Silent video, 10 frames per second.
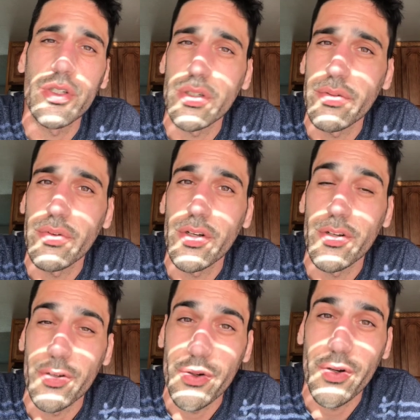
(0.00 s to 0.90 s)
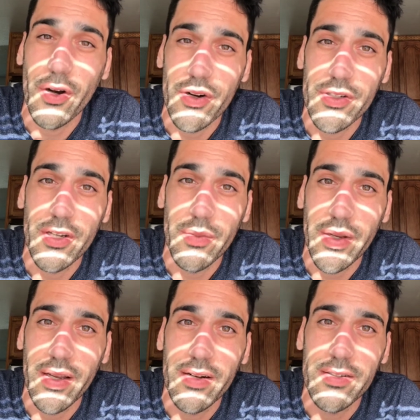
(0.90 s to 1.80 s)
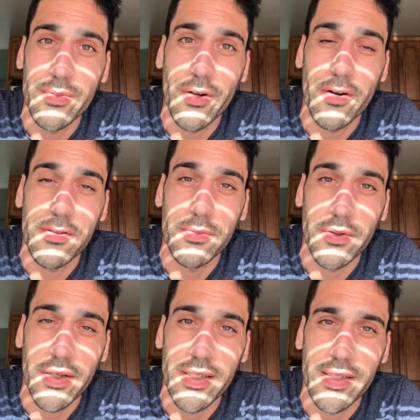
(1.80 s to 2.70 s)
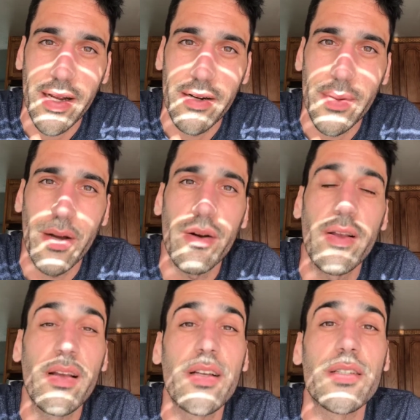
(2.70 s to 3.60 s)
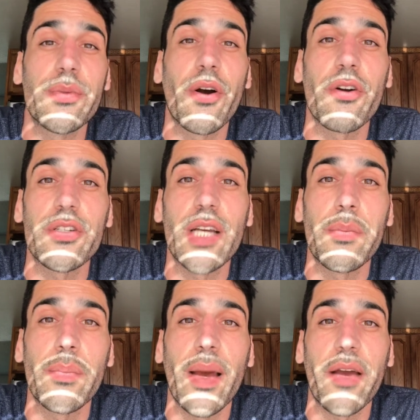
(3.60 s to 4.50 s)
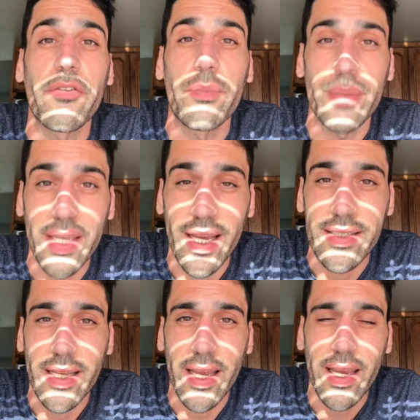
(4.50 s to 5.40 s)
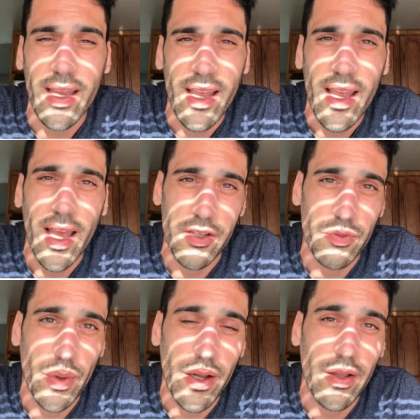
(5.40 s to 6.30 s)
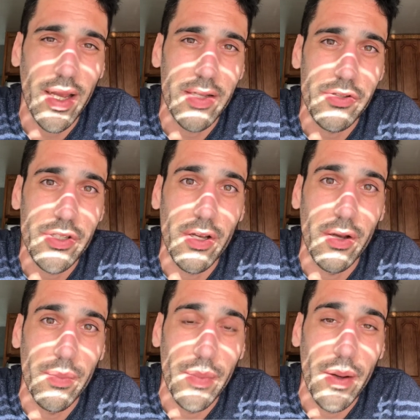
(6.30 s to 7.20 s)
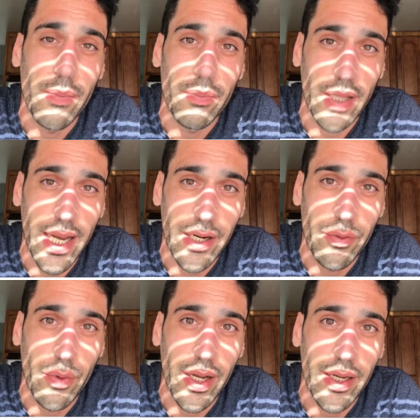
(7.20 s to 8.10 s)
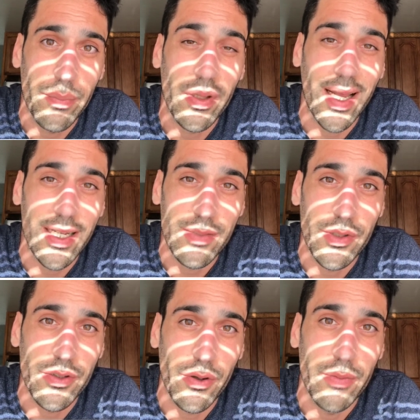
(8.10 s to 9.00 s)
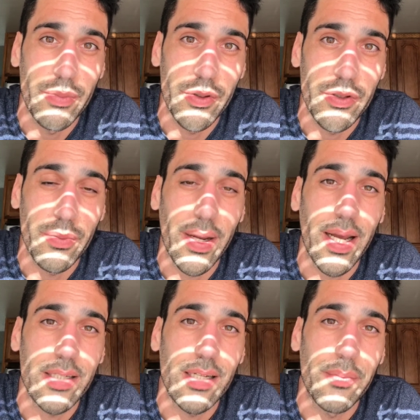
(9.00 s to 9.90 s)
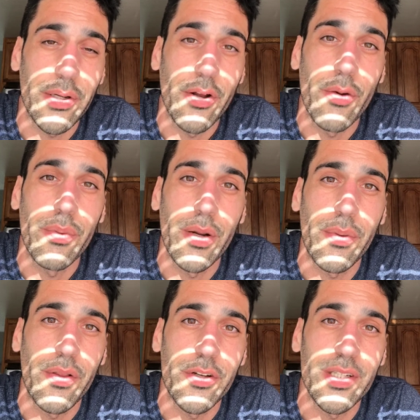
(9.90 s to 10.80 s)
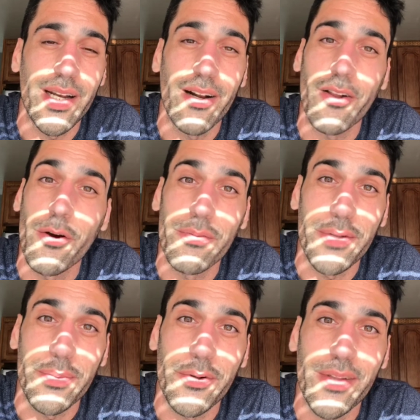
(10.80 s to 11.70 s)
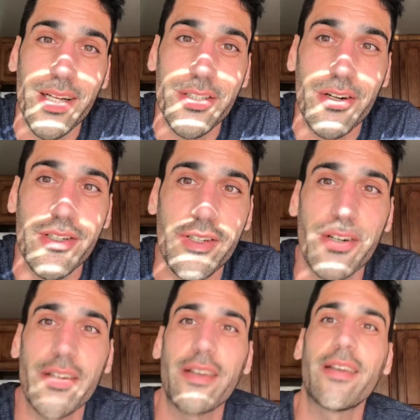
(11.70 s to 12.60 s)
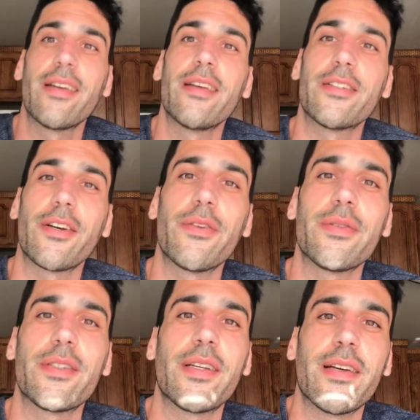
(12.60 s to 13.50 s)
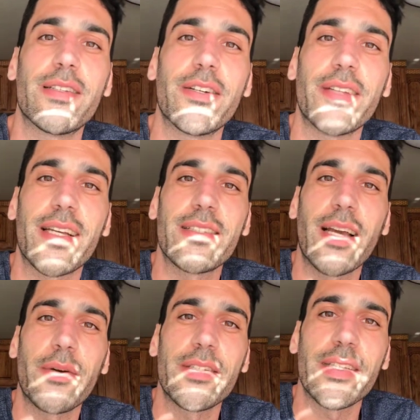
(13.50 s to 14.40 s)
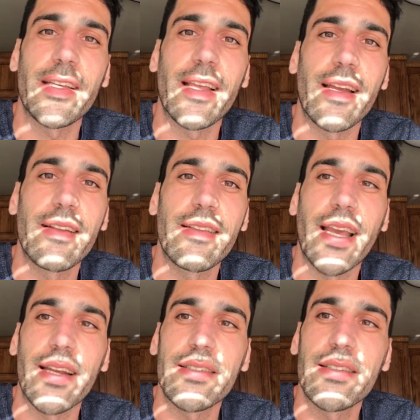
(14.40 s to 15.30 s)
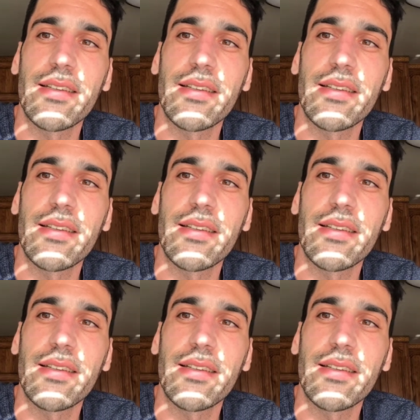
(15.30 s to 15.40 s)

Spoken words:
of new cards coming in, some cards I'm really excited about, some cards coming back from PSA, as well as some black and white Plasma Storm booster packs that I'm going to open up on the channel and hopefully pull that Charizard. So until next time, I'll see you then. Thanks.